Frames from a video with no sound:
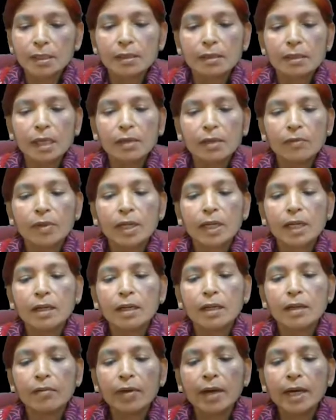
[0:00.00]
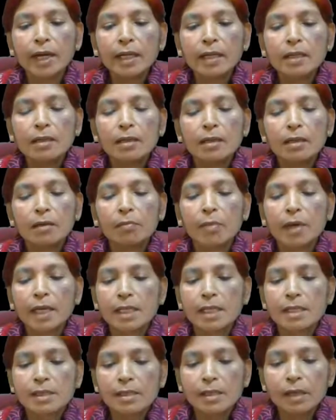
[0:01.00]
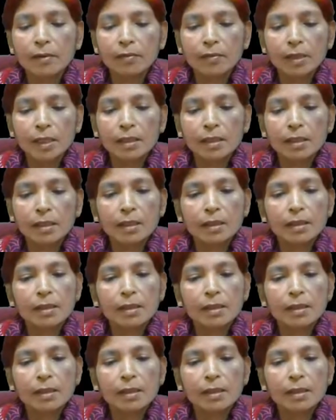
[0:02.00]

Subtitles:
Then we can divide by 7.